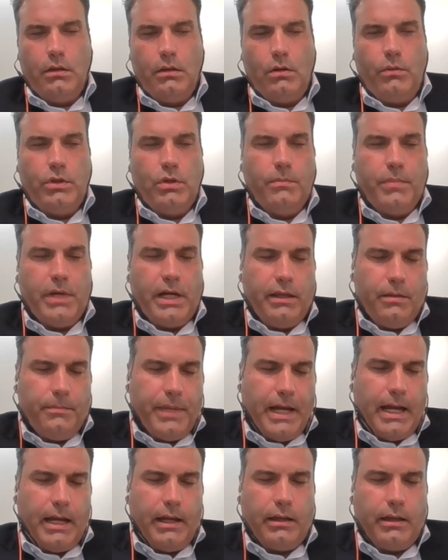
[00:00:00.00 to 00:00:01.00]
when you buy the
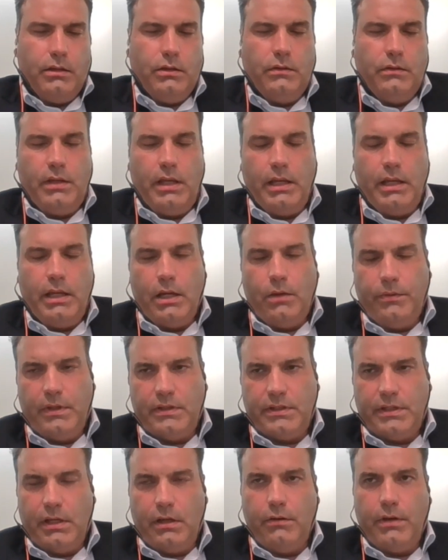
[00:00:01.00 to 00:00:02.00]
pack and you take out
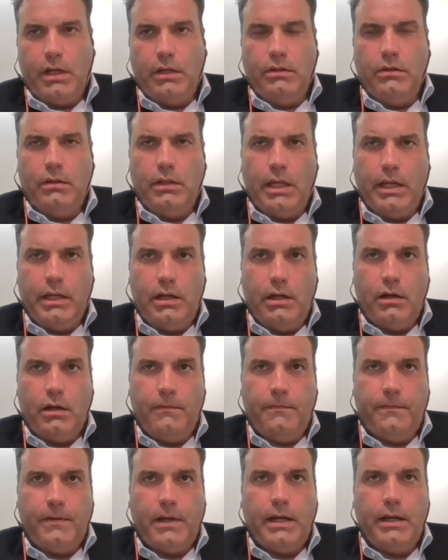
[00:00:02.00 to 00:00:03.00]
the cigarette and you light it
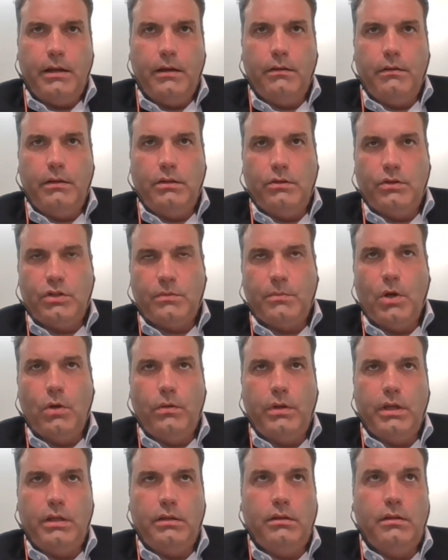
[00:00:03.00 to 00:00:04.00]
on fire and you
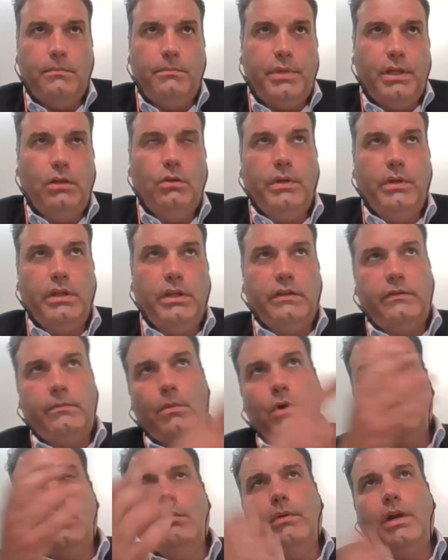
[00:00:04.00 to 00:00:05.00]
smoke it, the billowing
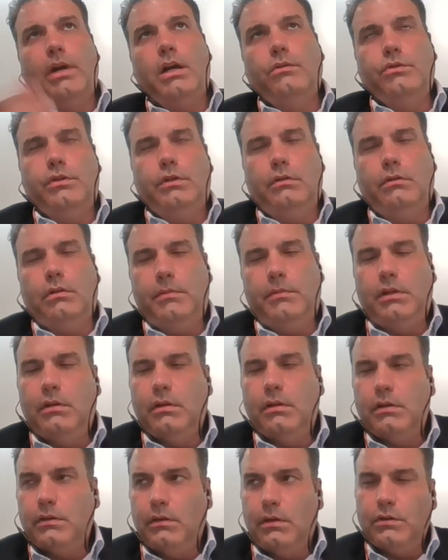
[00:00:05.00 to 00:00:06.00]
smoke around you, I
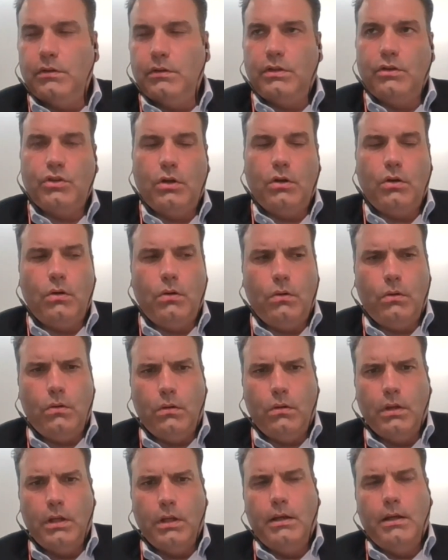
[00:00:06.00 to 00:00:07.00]
mean, there's a
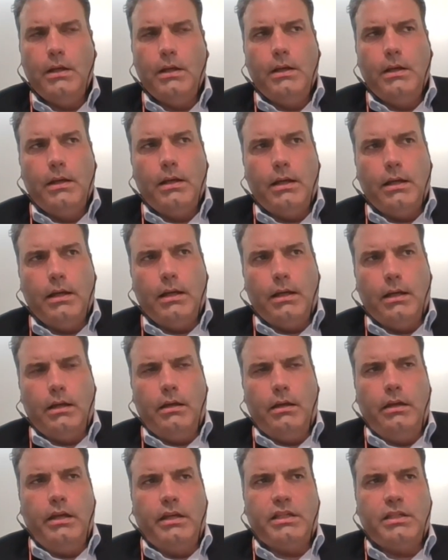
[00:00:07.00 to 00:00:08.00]
whole
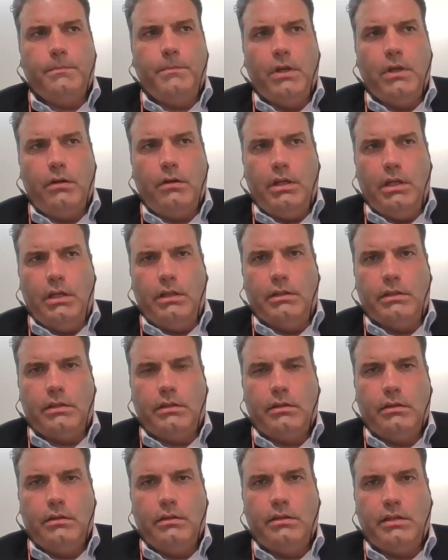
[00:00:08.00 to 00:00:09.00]

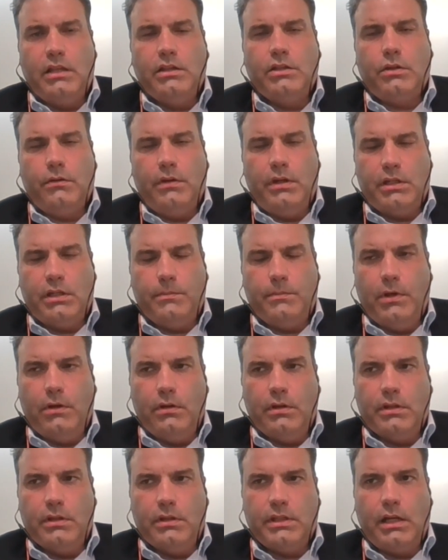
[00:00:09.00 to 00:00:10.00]
sensory
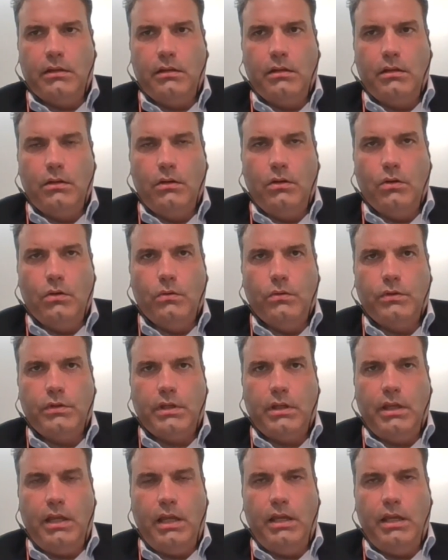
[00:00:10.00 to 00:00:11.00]
experience that
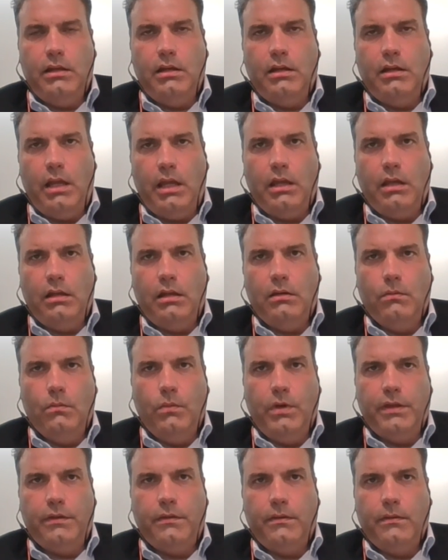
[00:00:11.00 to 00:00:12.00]
goes hand in hand
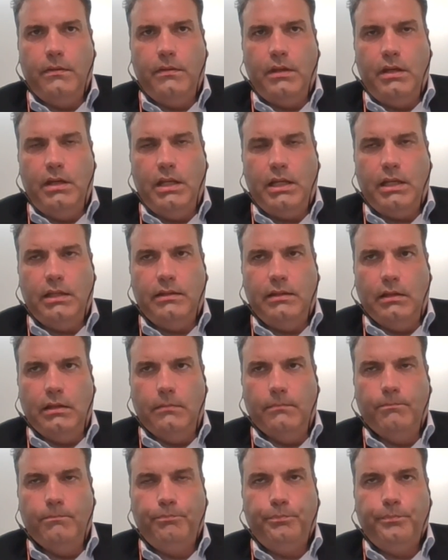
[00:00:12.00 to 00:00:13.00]
with the
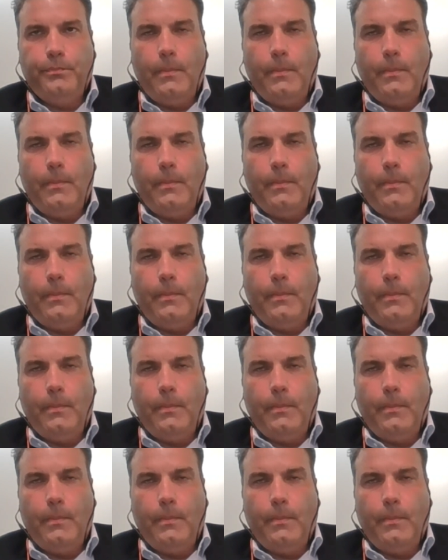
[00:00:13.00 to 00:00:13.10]
nicotine.